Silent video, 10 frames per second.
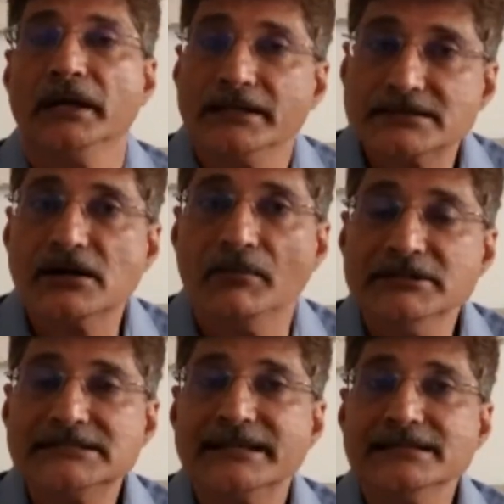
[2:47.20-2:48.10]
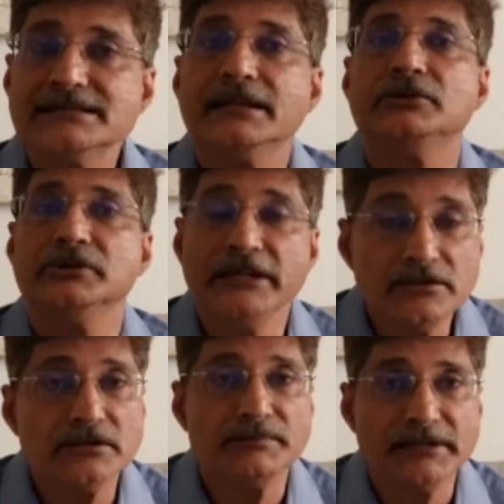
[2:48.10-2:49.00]
It's common sense that you
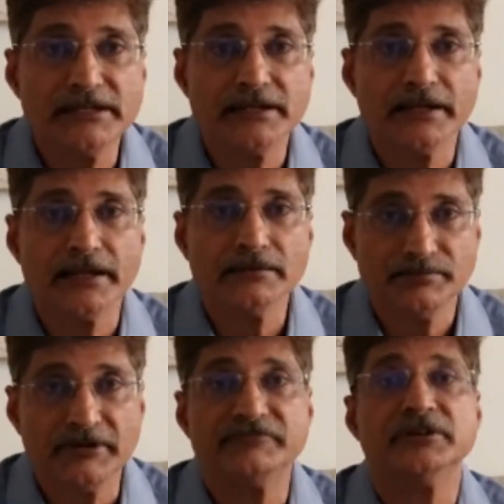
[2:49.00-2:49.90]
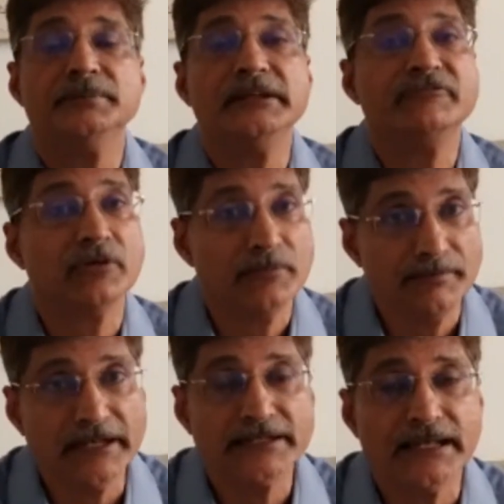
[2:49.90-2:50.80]
need to repeat it again, preferably from a
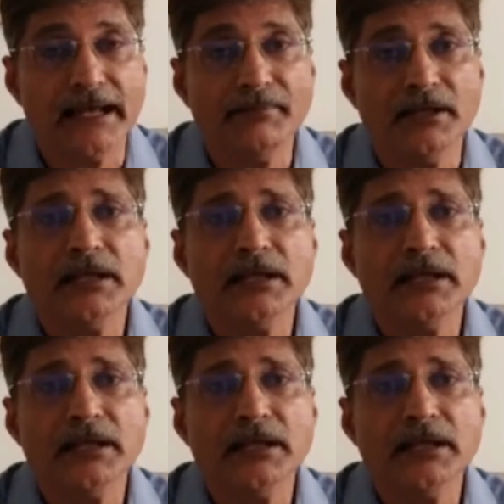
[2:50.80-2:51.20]
better lab,